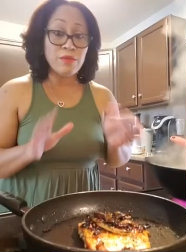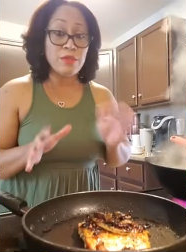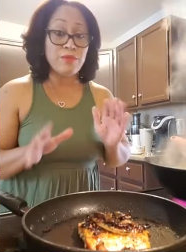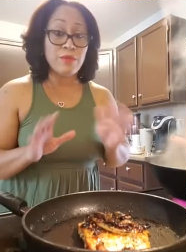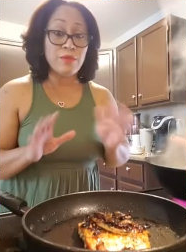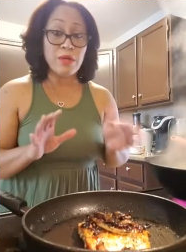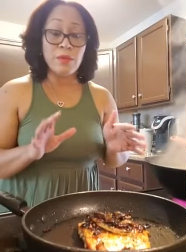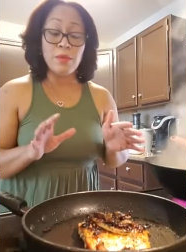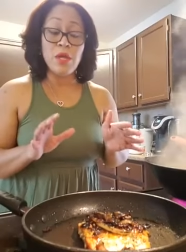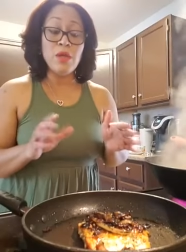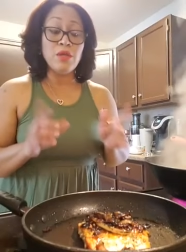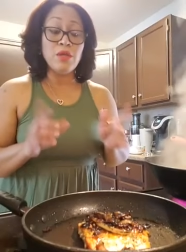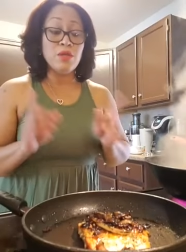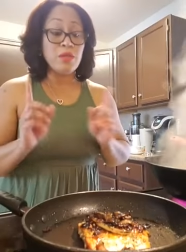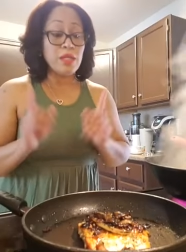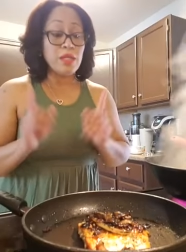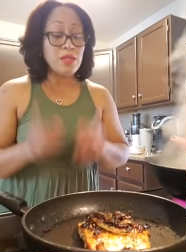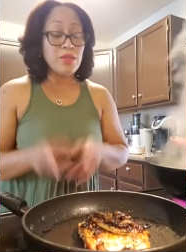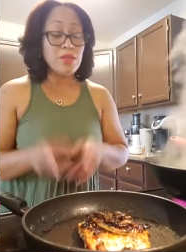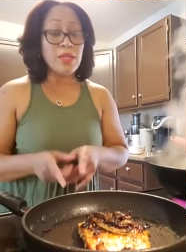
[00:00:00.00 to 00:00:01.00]
from. You're
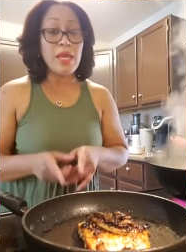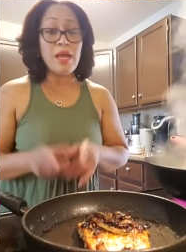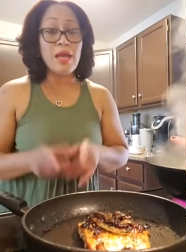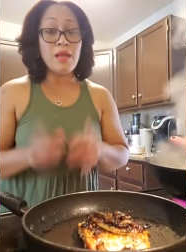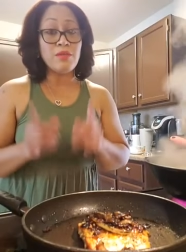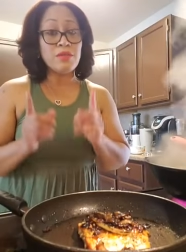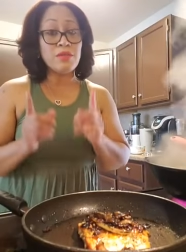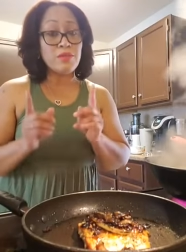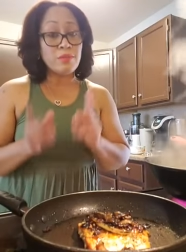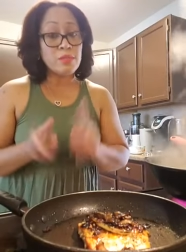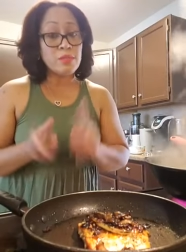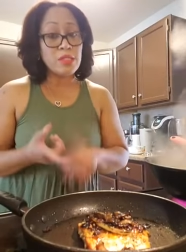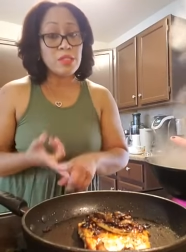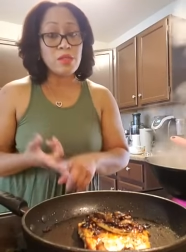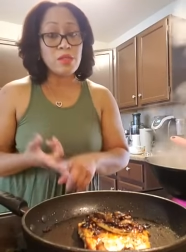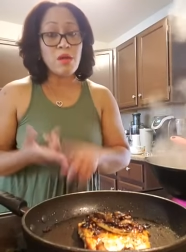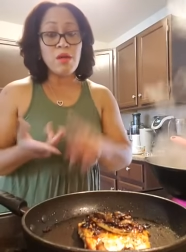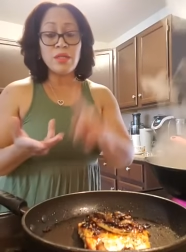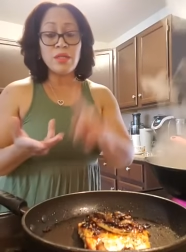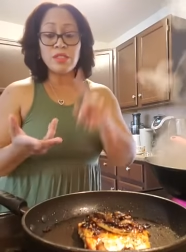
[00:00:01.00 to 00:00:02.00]
getting your calories from the
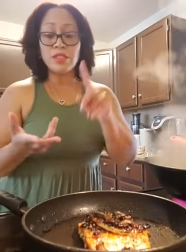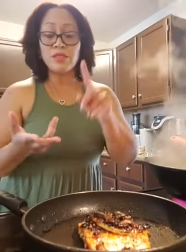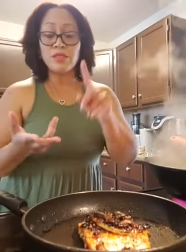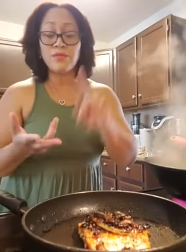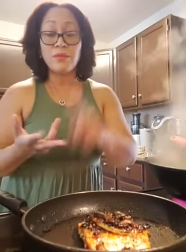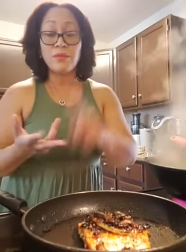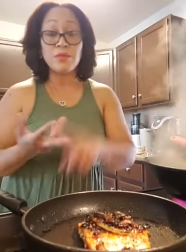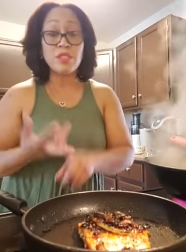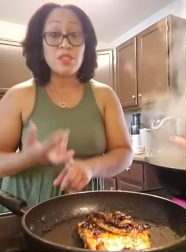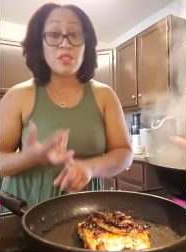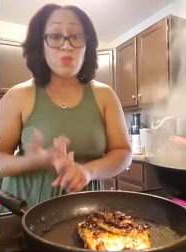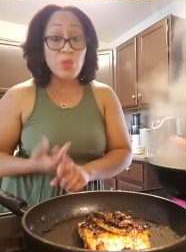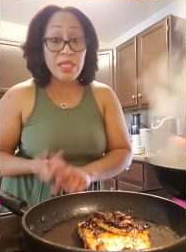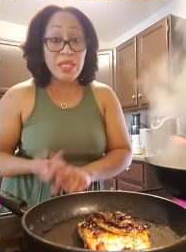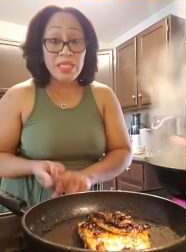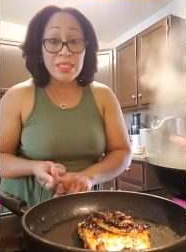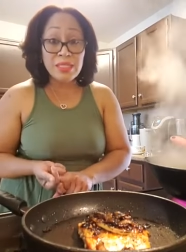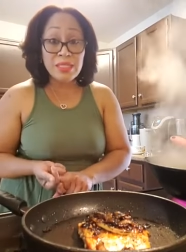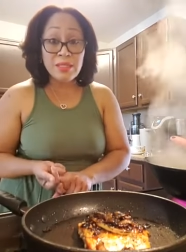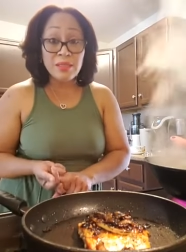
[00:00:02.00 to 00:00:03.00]
starch, from
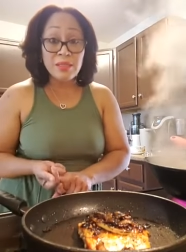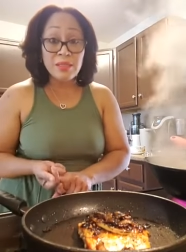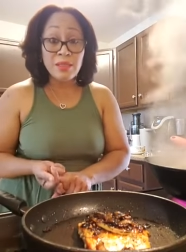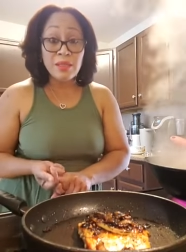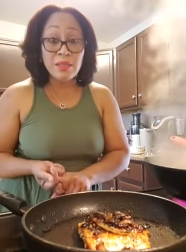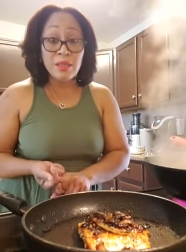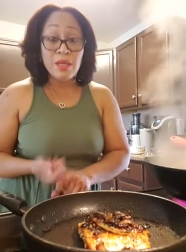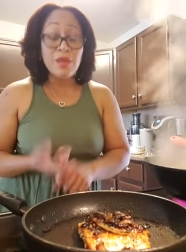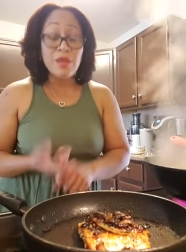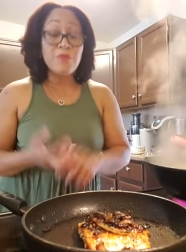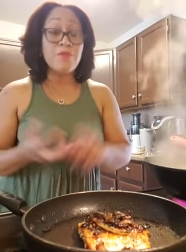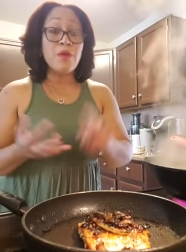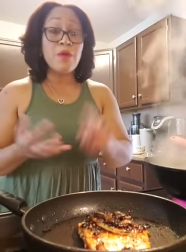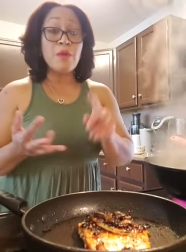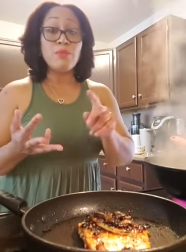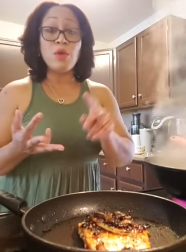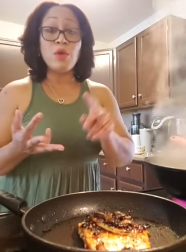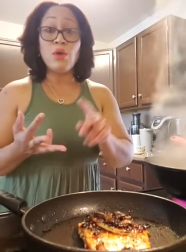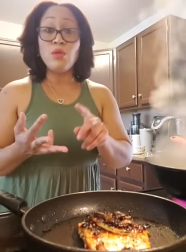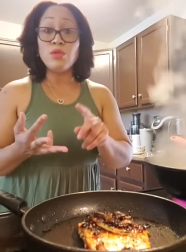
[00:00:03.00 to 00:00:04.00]
sweets, from
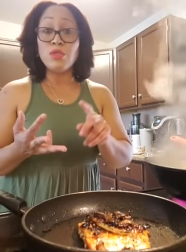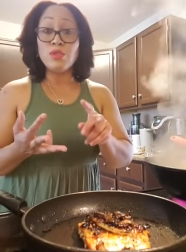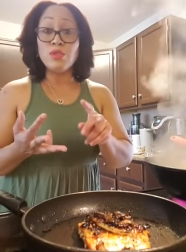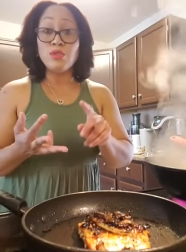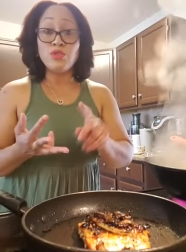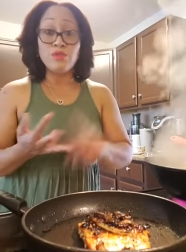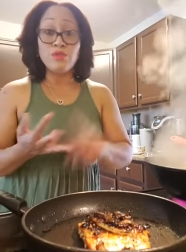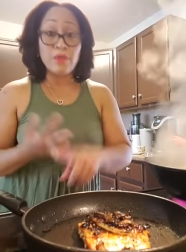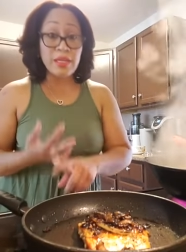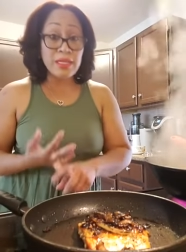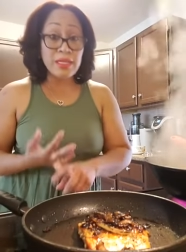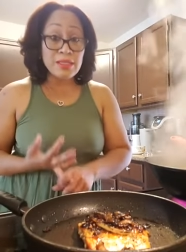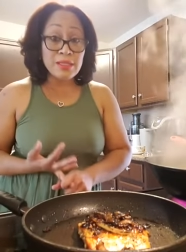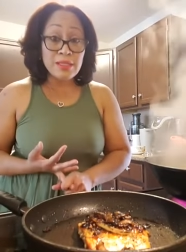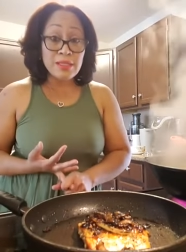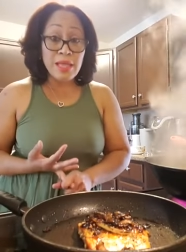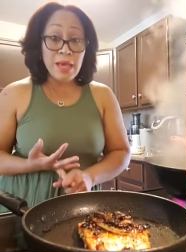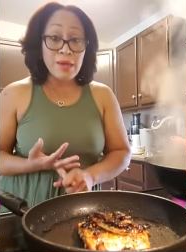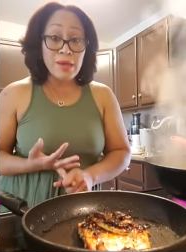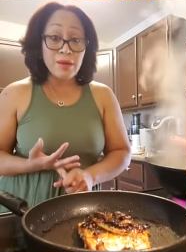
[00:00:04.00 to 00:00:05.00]
those drinks
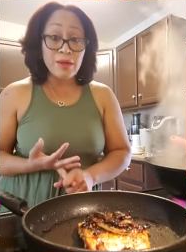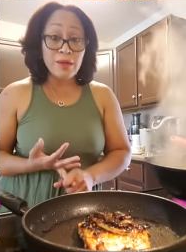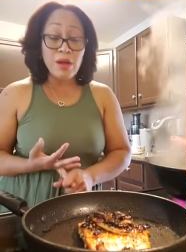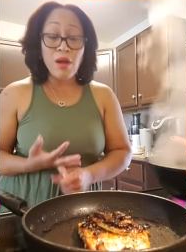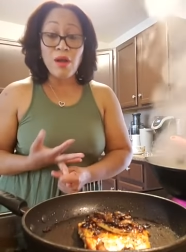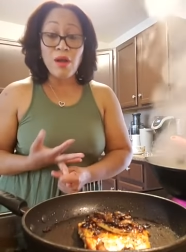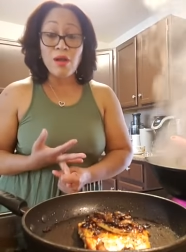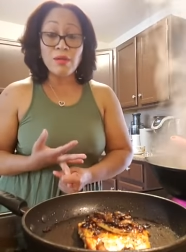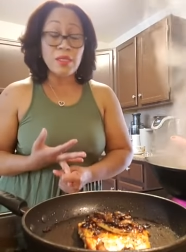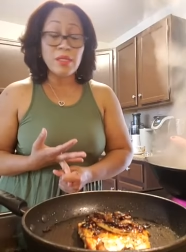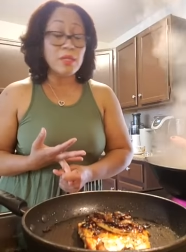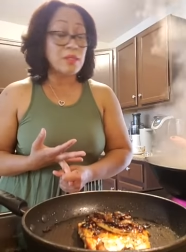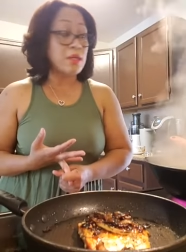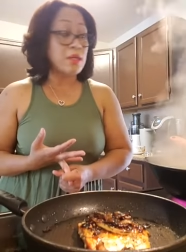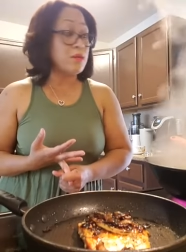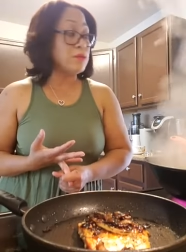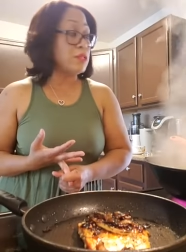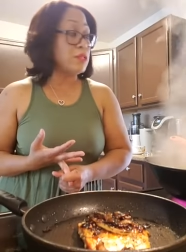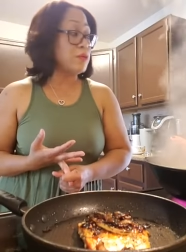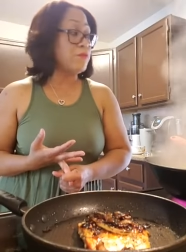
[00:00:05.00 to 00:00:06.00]
that are car that, that
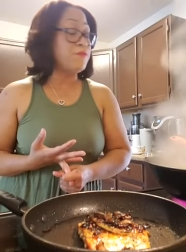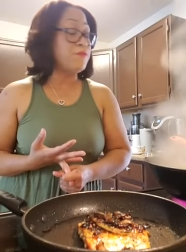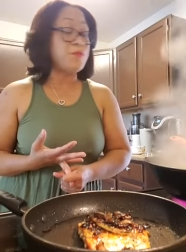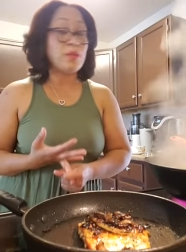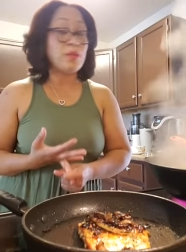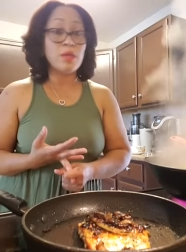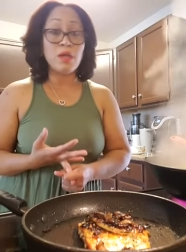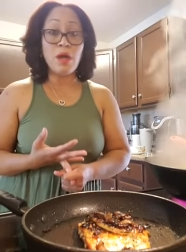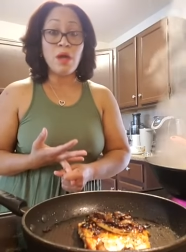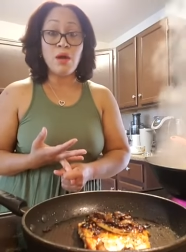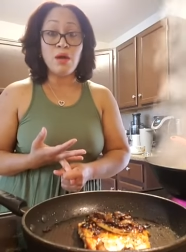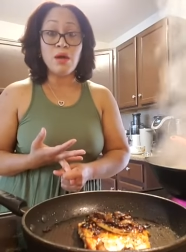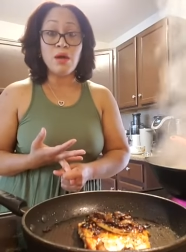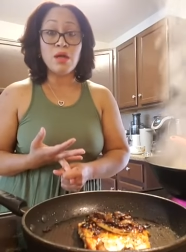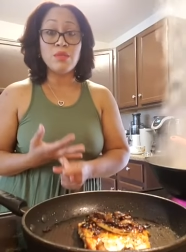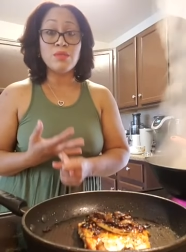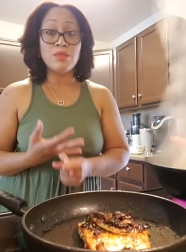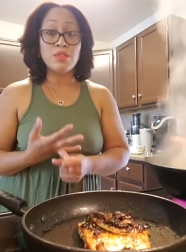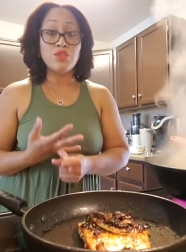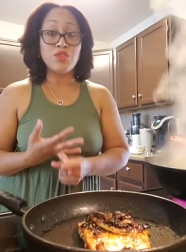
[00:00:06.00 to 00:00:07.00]
are that are full of
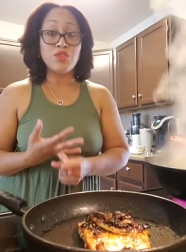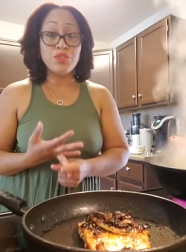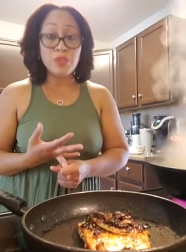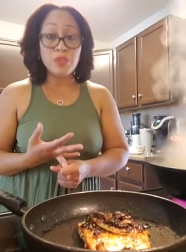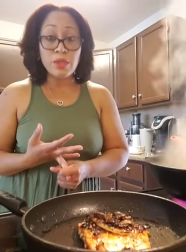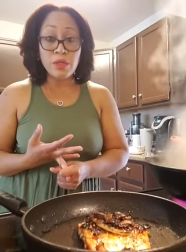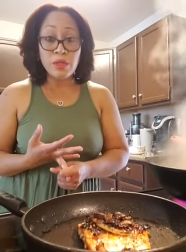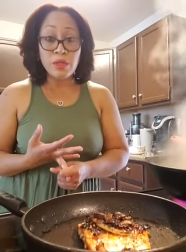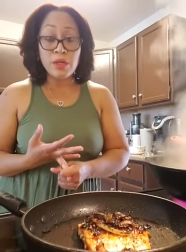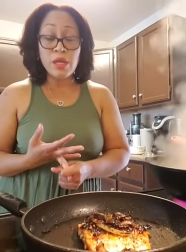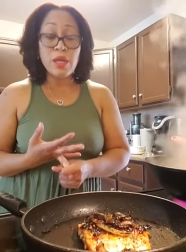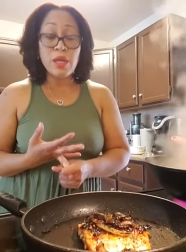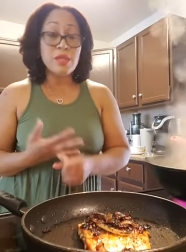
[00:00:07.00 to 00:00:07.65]
carbs and sugar.